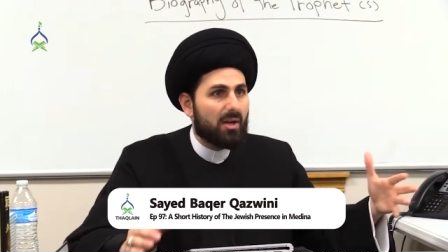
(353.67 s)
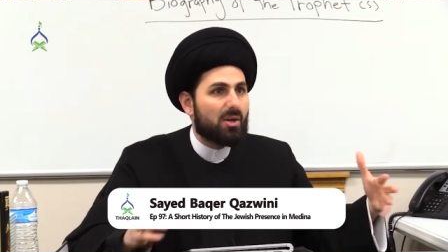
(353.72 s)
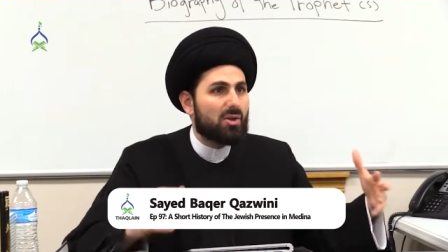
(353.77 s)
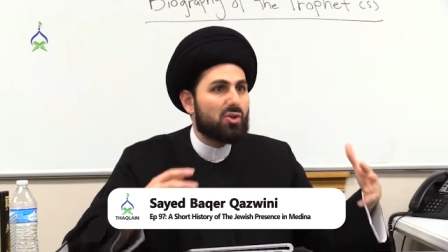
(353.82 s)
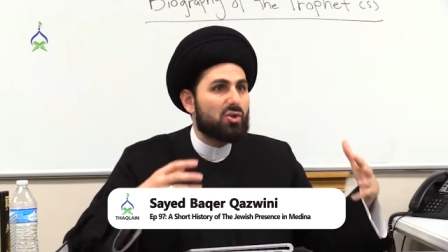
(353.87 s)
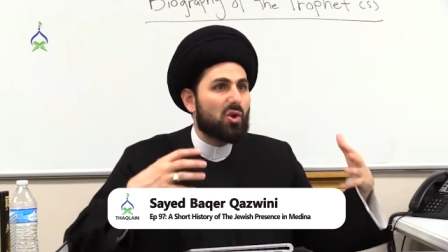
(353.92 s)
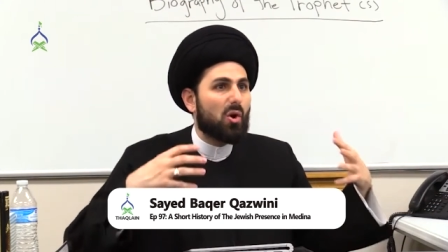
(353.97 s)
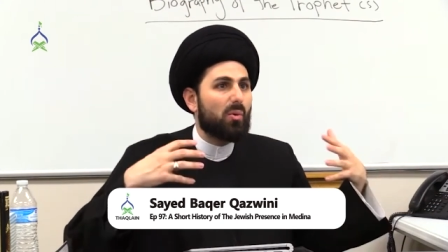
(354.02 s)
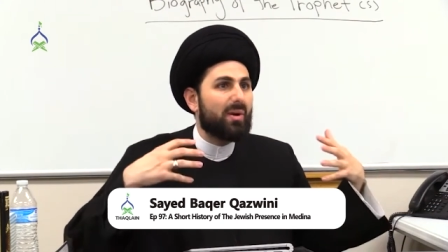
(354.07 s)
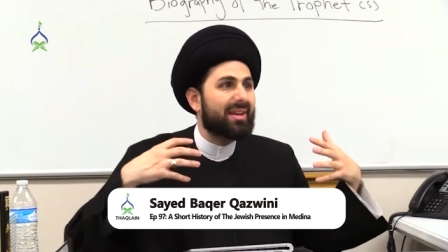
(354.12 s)

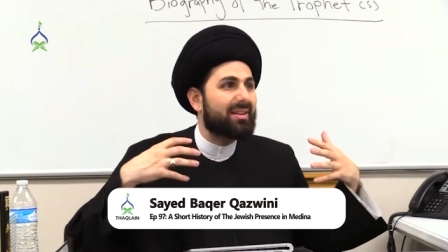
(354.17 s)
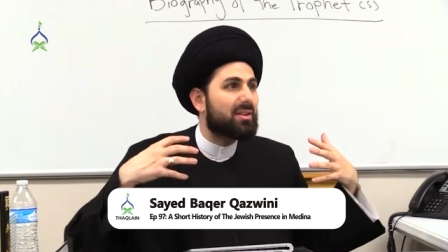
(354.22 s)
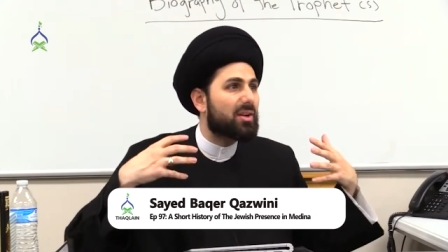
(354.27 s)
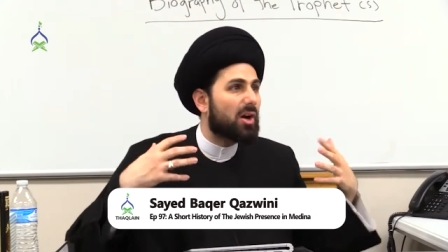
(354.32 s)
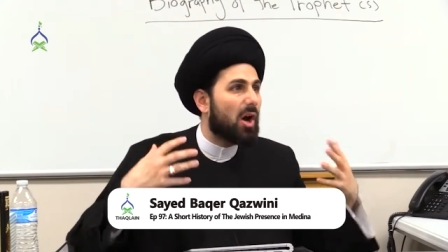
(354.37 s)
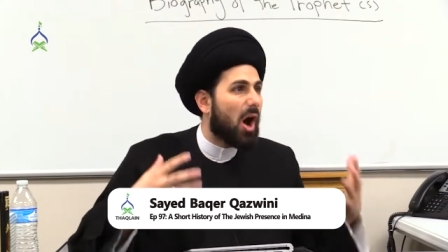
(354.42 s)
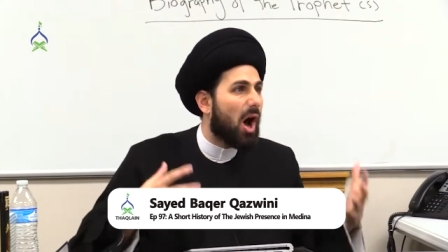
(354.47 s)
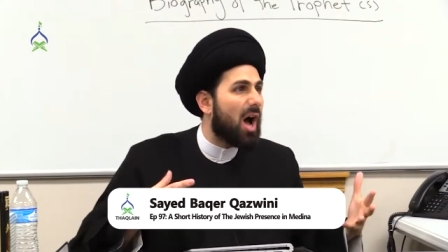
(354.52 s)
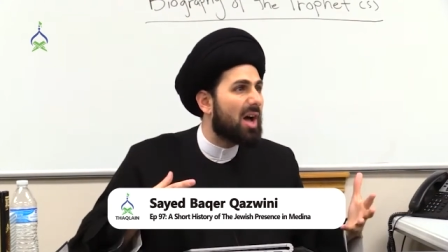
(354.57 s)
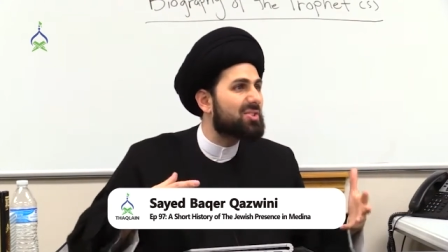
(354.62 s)
So it
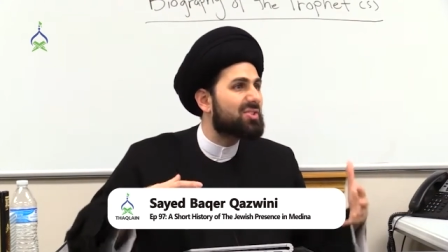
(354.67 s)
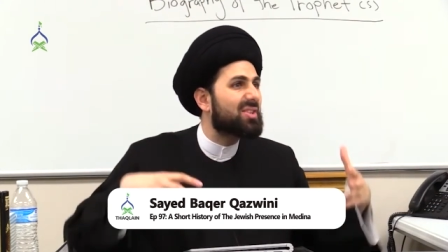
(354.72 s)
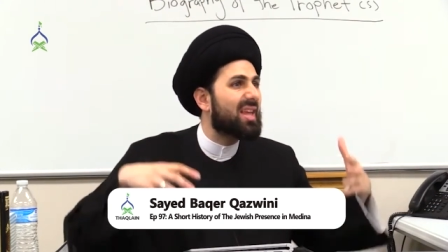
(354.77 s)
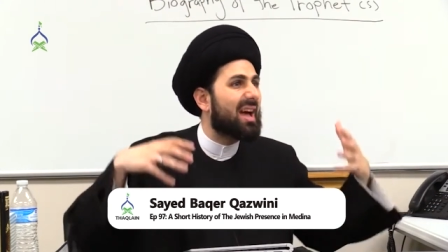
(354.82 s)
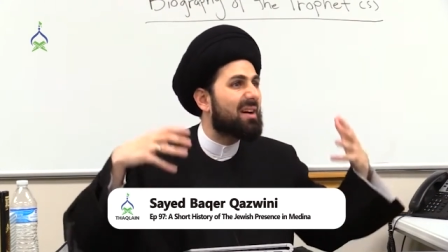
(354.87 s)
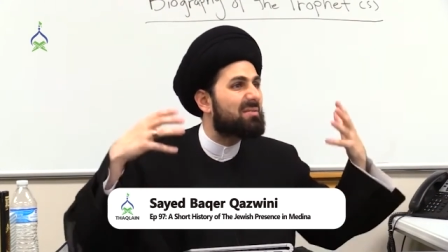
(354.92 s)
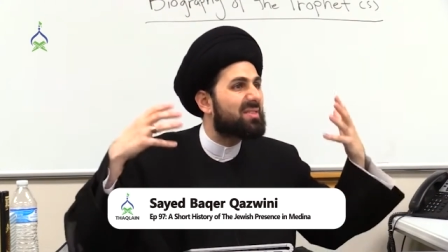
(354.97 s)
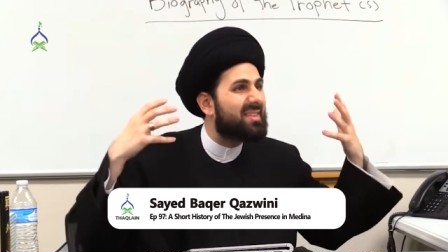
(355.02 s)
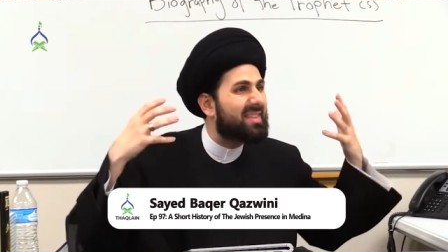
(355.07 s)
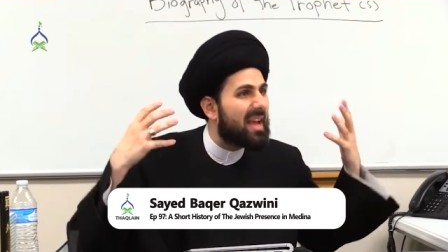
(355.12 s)
caused
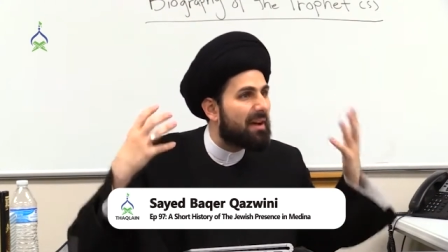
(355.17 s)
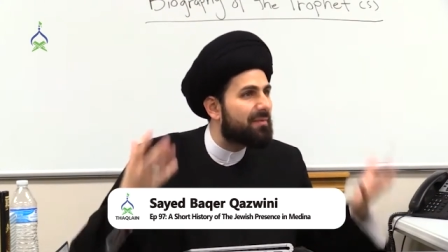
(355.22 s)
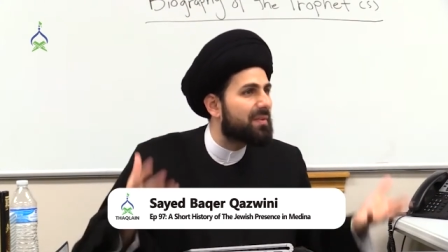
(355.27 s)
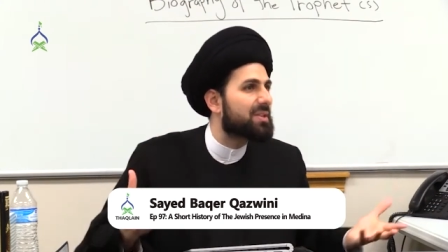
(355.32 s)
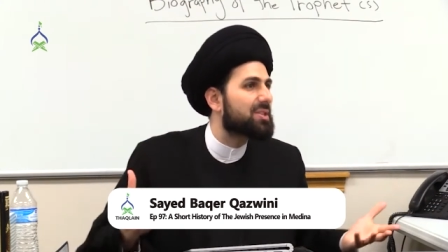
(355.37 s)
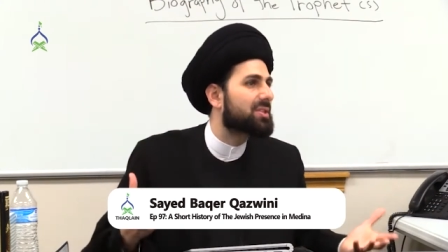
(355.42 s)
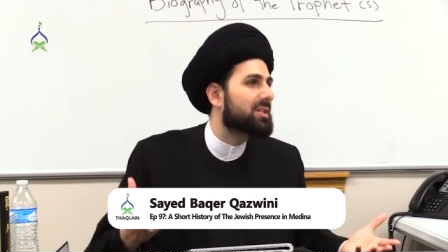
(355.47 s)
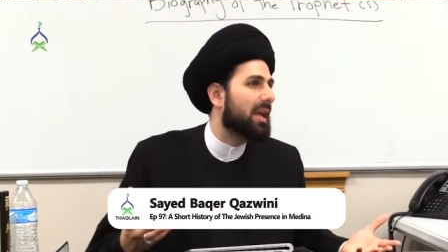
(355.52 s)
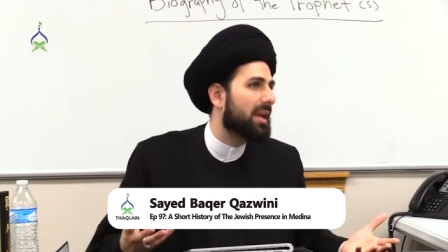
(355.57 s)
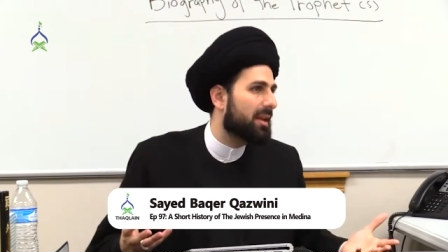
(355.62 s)
a
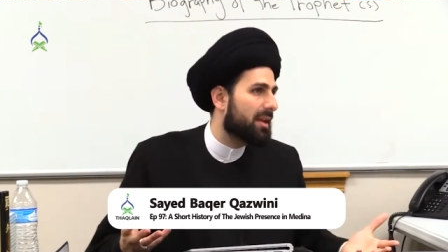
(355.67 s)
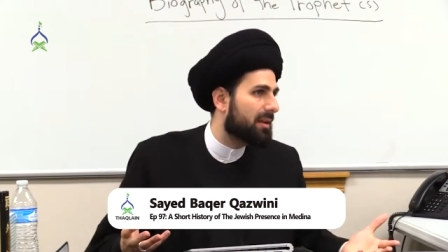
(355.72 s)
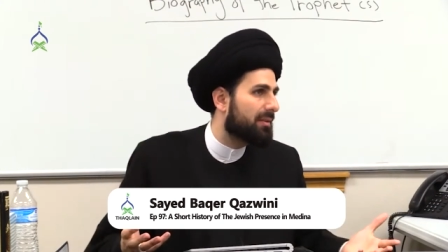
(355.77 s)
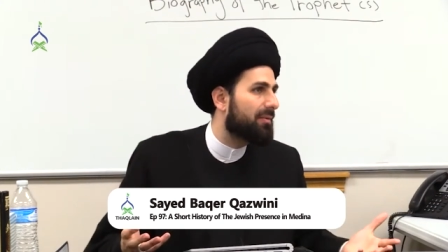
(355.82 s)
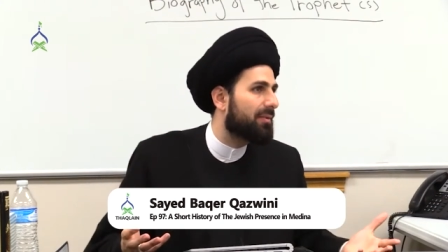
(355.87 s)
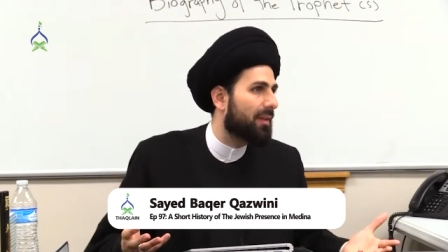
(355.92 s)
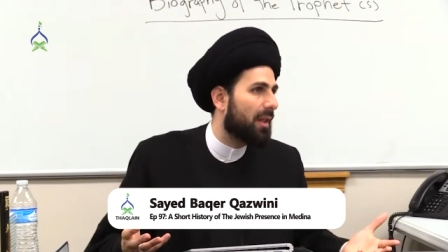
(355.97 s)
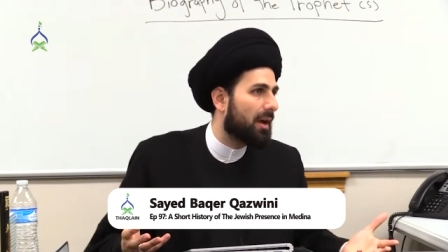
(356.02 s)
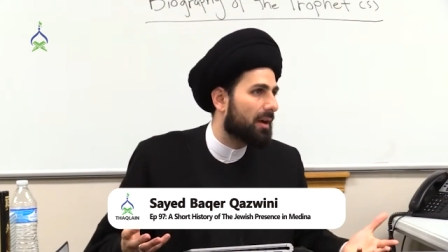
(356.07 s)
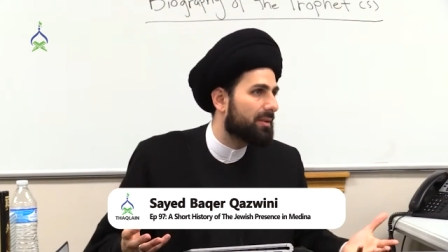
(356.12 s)
devastating
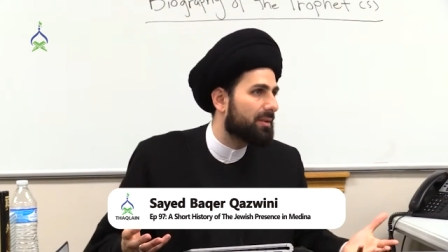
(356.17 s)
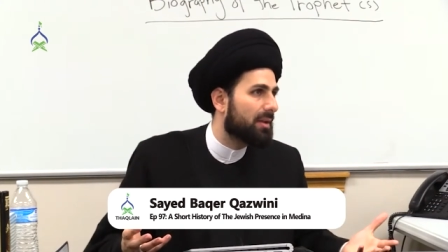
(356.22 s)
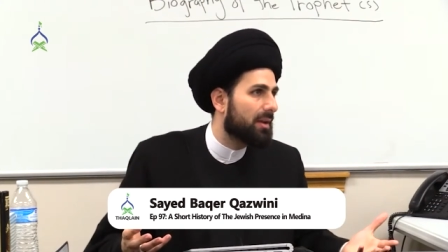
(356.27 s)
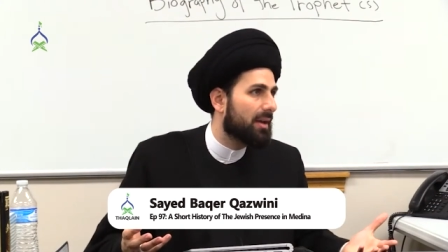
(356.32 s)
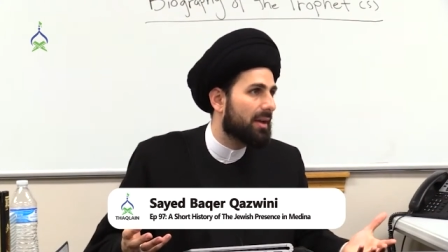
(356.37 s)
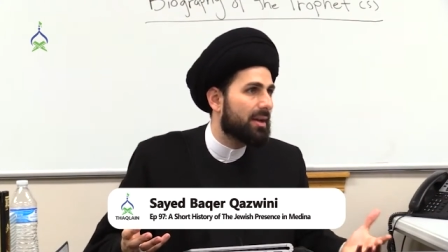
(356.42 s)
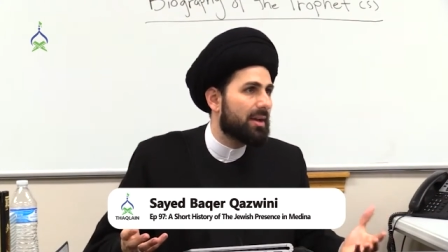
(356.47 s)
flood